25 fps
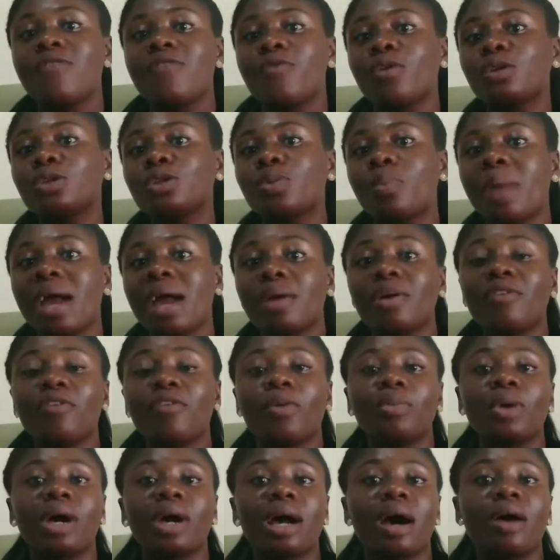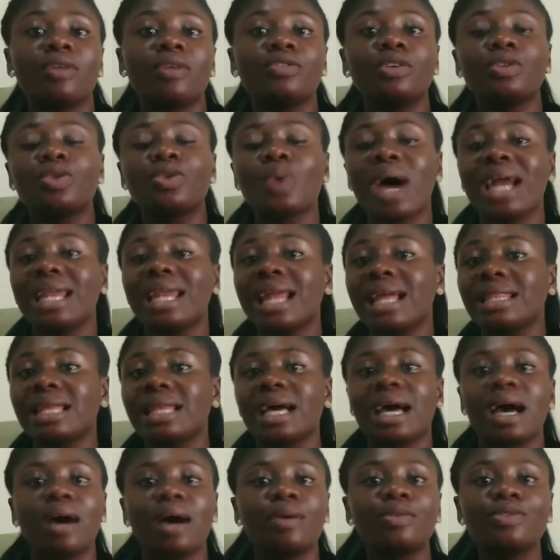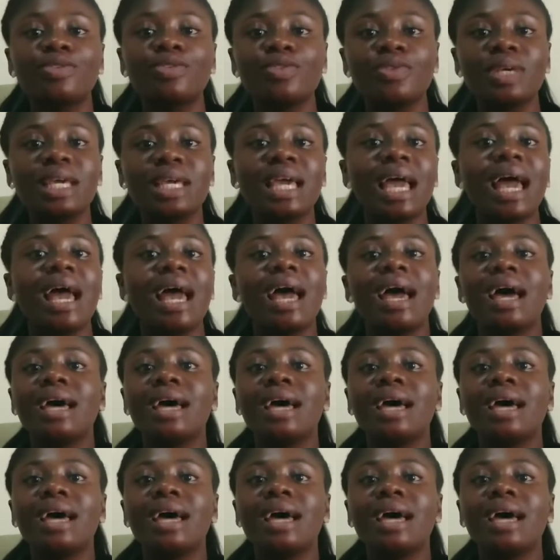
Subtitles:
If you want to migrate from your country to another country,